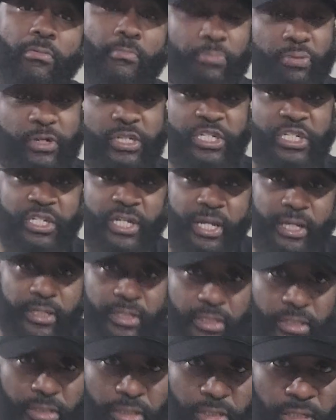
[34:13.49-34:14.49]
Appreciate
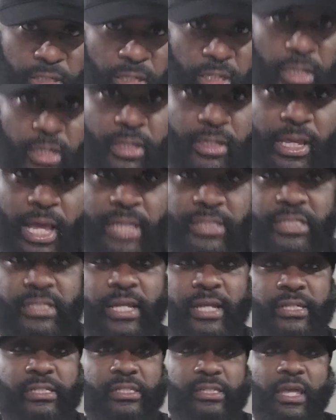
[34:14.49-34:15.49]
it. Y'all
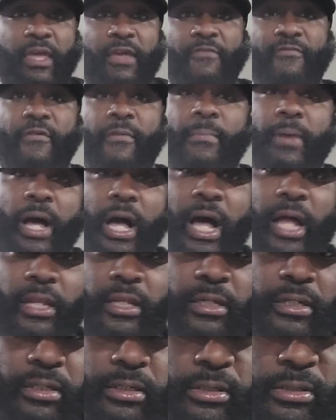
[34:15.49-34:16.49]
stay safe. I'ma
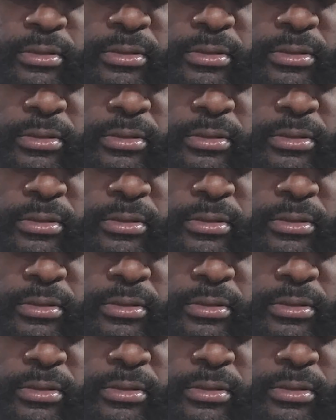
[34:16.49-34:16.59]
holla.